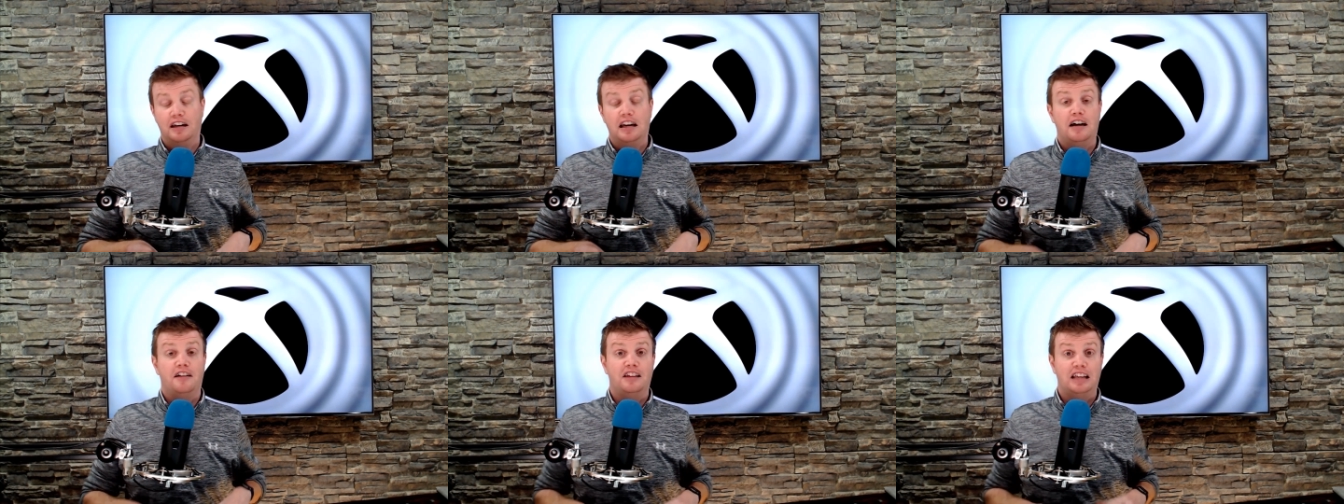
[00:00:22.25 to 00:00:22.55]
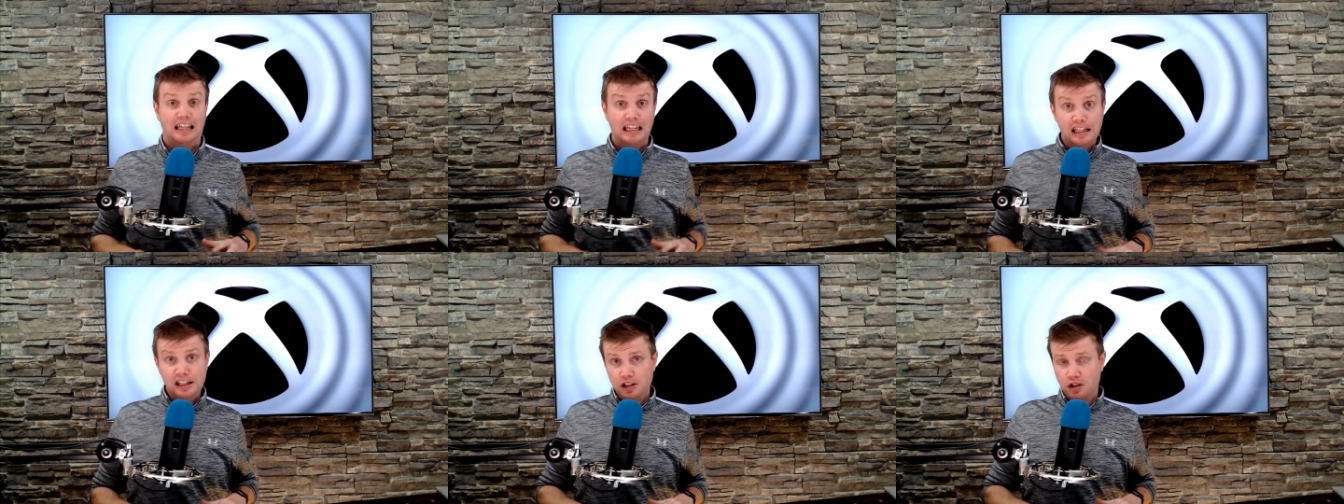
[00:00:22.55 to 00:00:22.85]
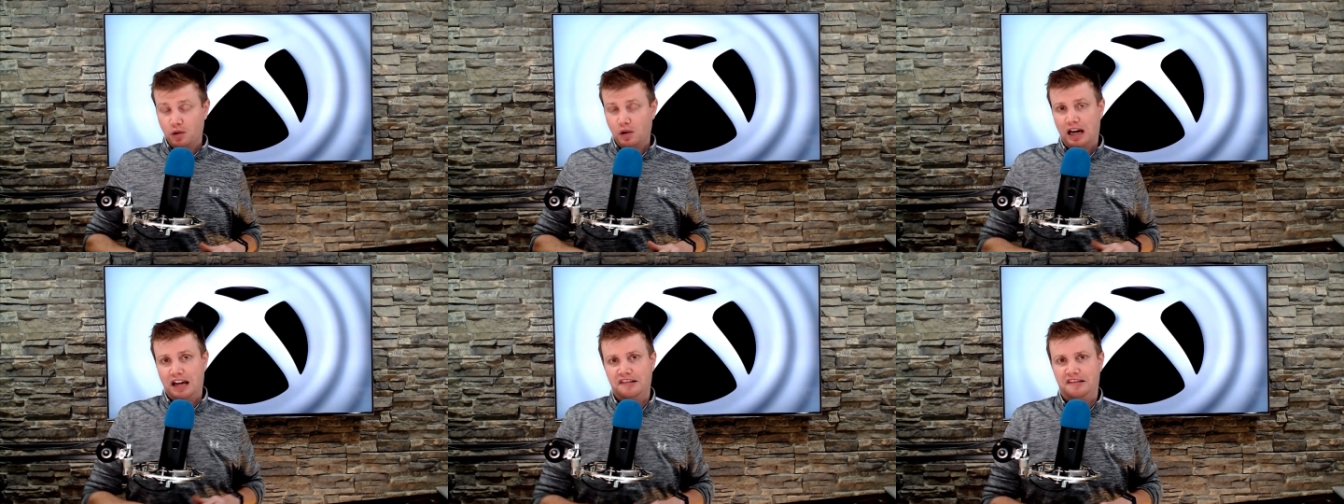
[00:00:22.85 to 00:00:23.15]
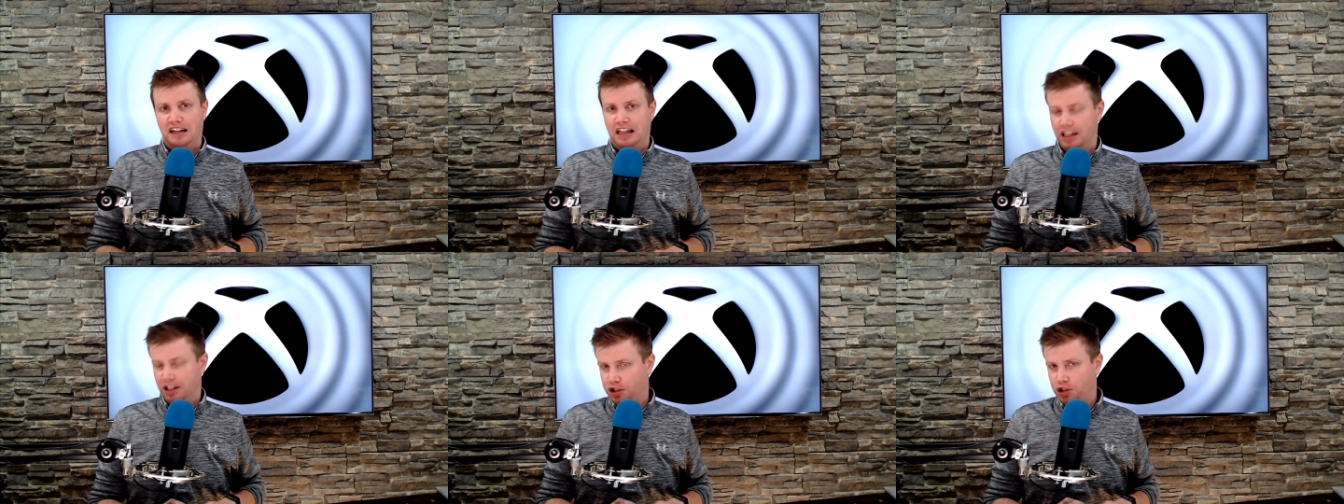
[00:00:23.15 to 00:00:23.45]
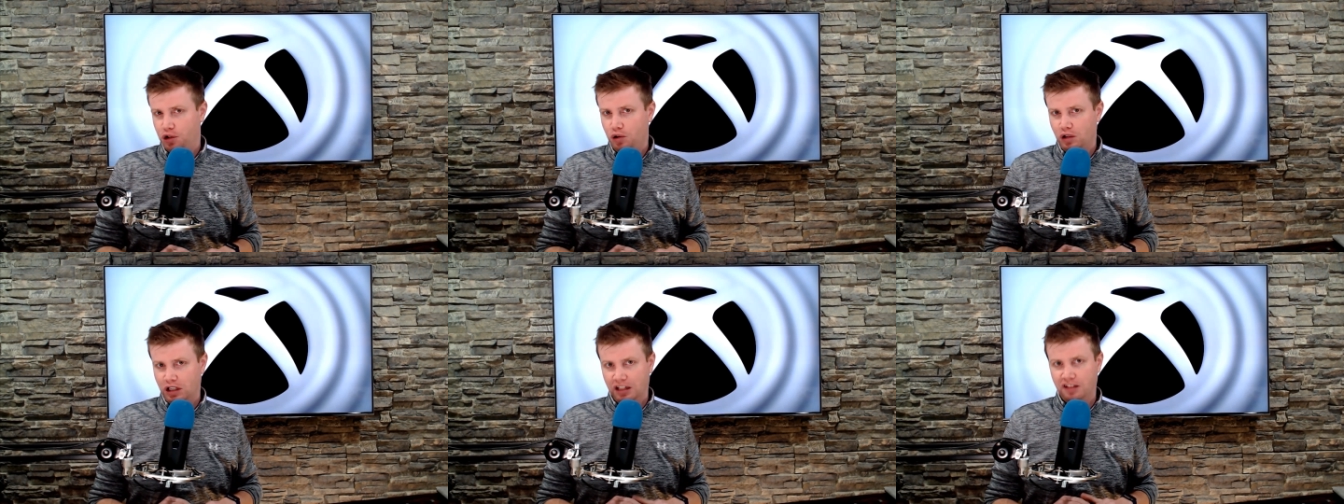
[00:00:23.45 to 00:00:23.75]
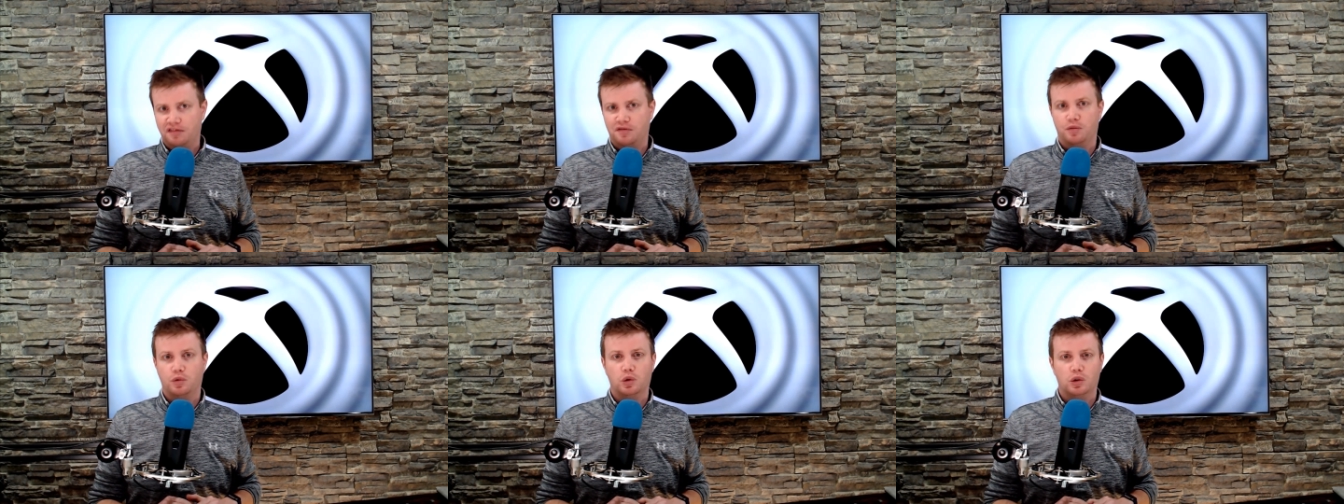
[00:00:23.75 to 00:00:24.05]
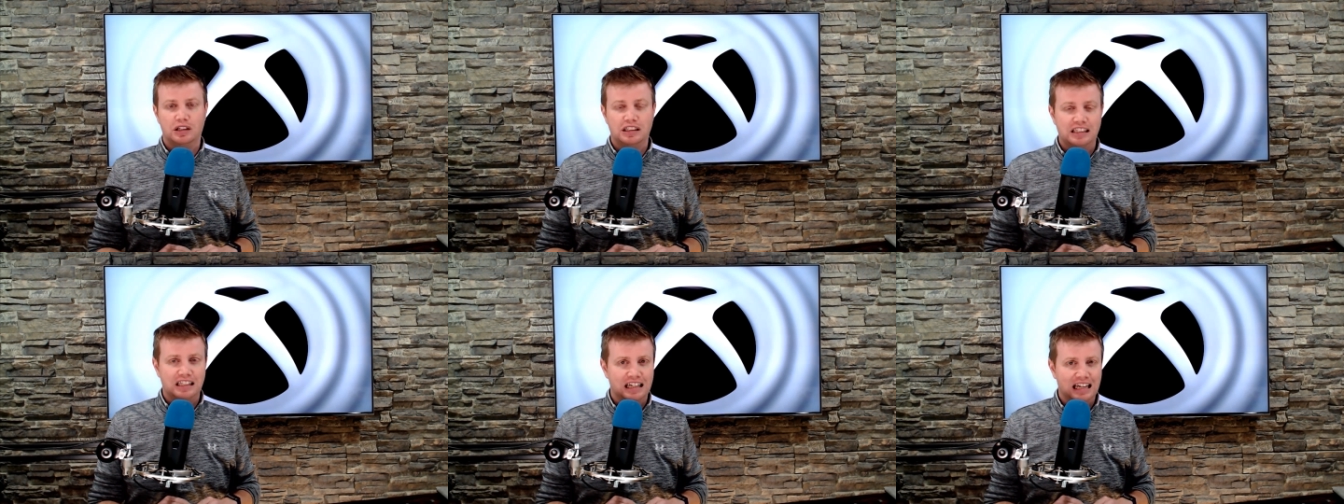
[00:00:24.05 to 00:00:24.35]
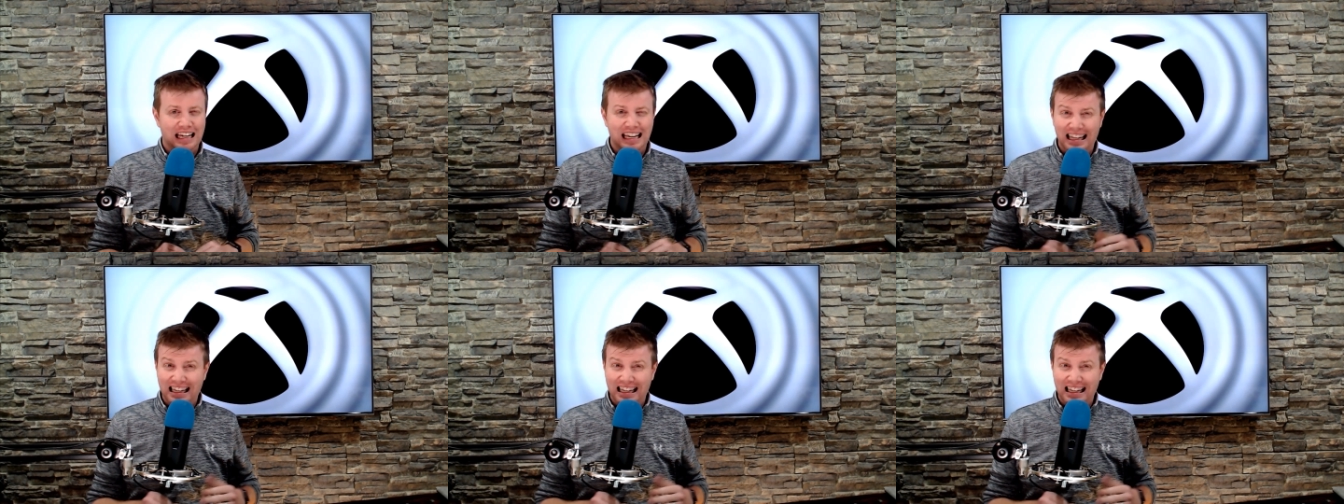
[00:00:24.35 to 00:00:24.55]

Now, the EU has issued its ruling today,